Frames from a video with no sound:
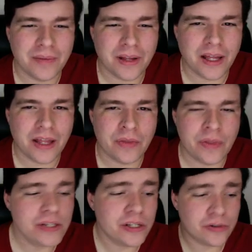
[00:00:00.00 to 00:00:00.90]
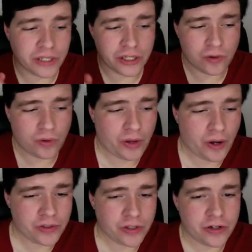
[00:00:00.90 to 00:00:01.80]
This is really cool,
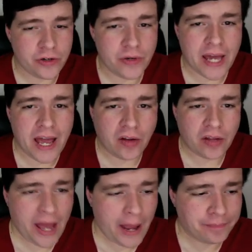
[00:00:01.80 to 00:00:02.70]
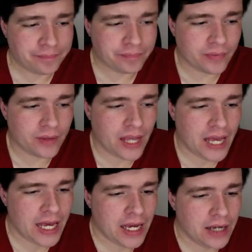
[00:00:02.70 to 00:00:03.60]
though. So they're doing a Hellcat.
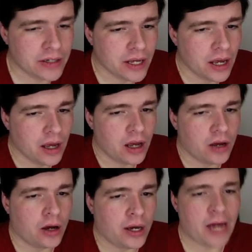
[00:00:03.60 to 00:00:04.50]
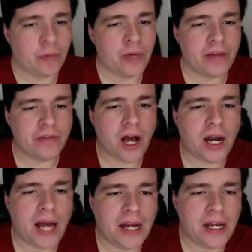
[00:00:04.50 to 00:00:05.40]
And again, we have
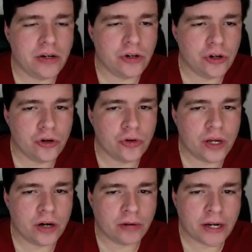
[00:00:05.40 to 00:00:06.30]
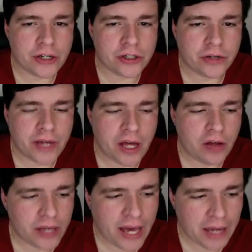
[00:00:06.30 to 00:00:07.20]
not had a new iteration of a
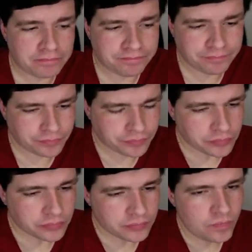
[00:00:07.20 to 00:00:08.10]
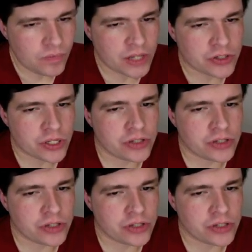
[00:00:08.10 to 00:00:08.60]
Hellcat since the